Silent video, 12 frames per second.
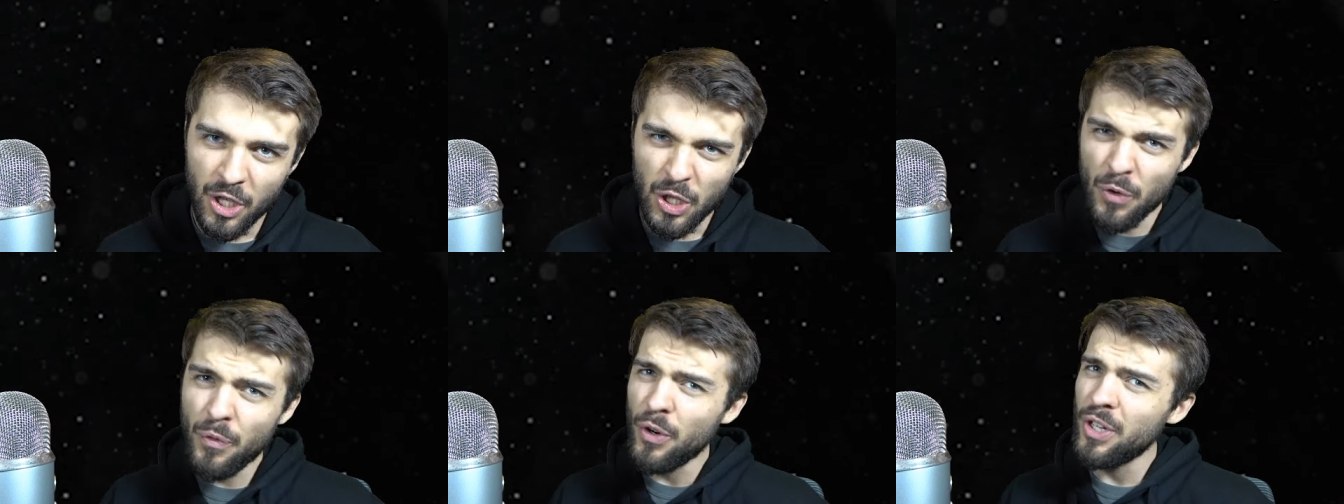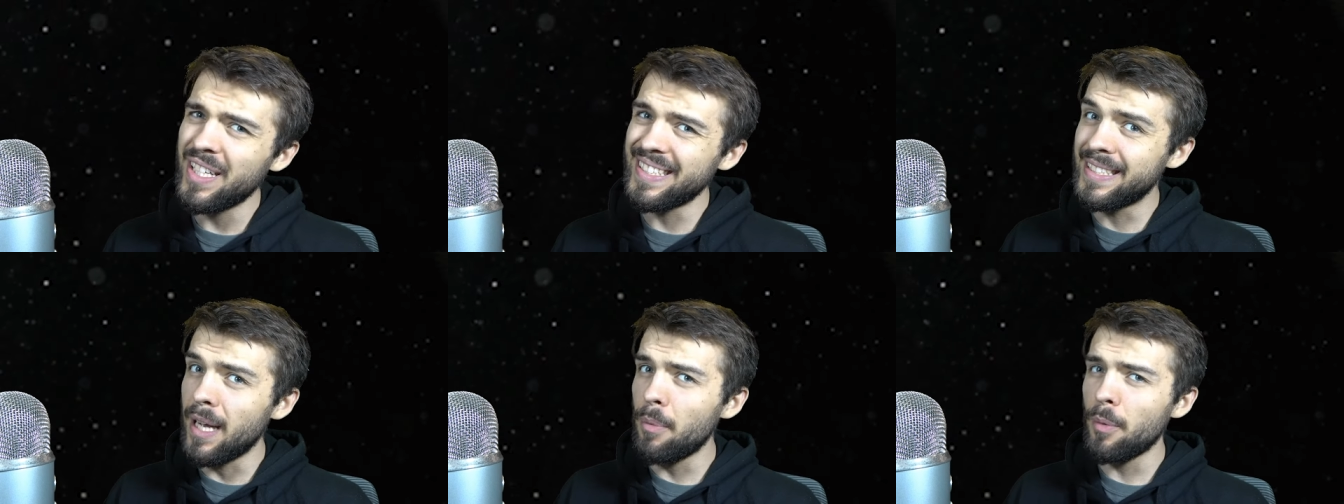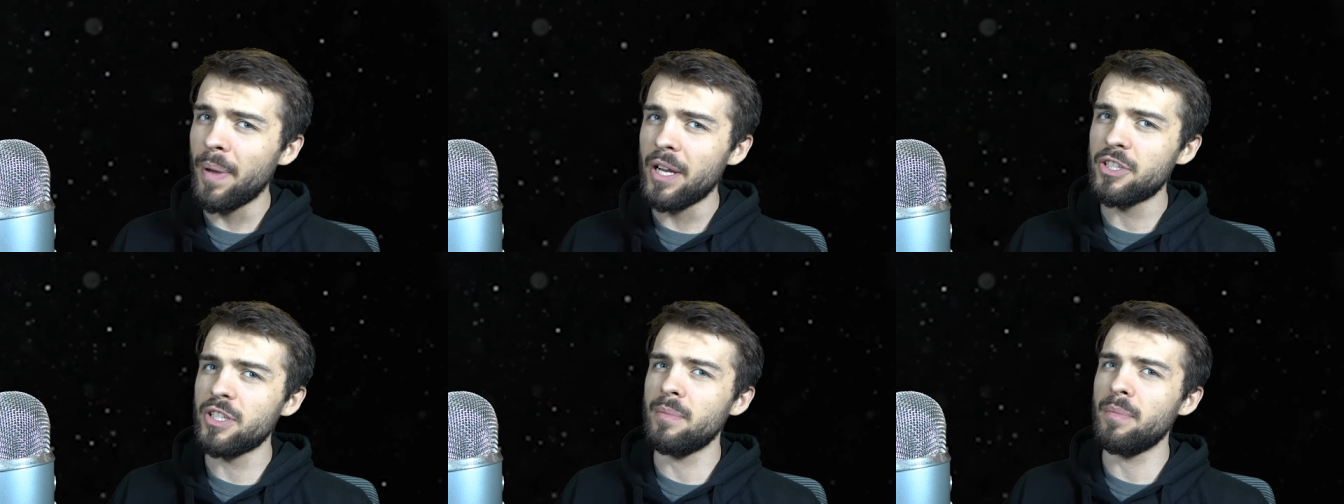You've heard of the double
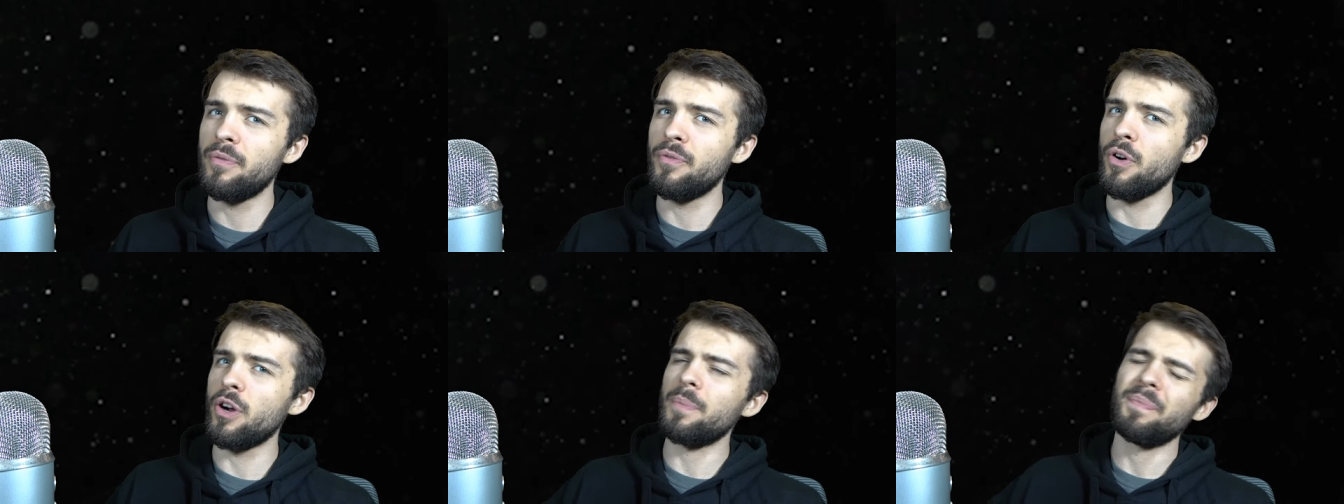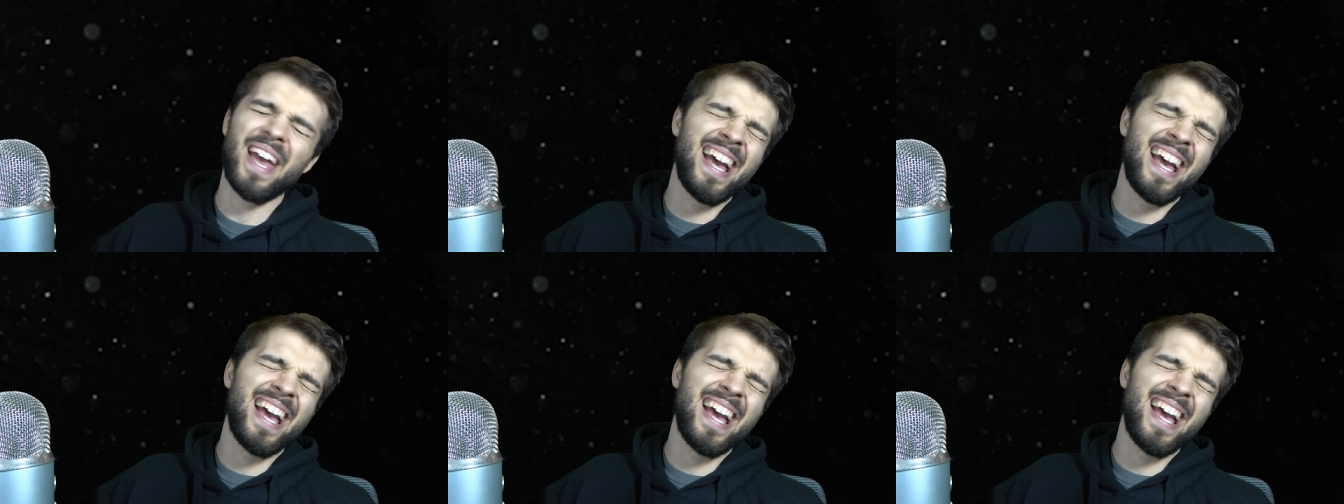pendulum before?